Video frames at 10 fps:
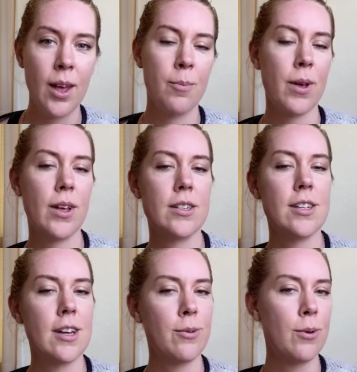but
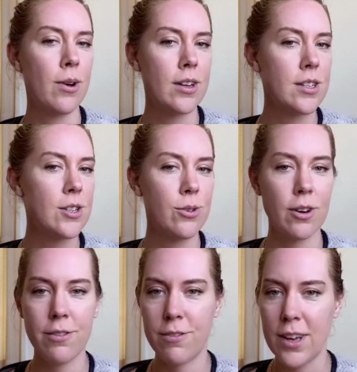today we want to do our
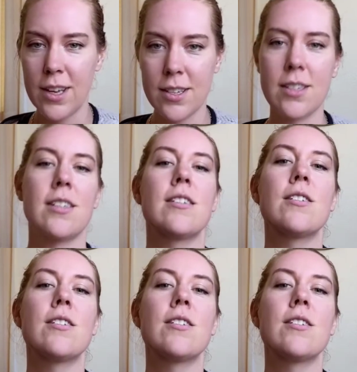faces.